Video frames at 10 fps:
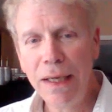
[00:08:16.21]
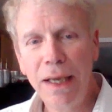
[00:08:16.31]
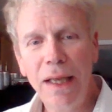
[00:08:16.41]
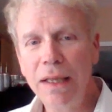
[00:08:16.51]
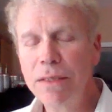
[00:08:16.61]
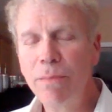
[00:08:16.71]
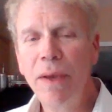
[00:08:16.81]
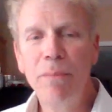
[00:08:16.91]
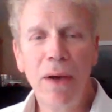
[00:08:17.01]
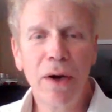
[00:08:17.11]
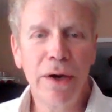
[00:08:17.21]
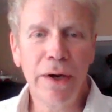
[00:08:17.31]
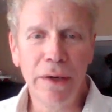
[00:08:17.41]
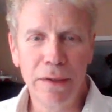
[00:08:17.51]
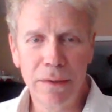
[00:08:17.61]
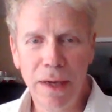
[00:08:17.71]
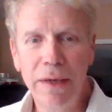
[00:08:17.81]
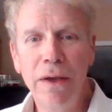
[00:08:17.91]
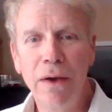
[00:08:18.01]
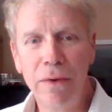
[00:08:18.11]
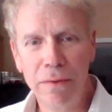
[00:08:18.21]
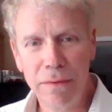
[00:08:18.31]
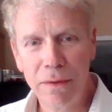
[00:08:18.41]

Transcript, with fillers: That's a big barrier, I know.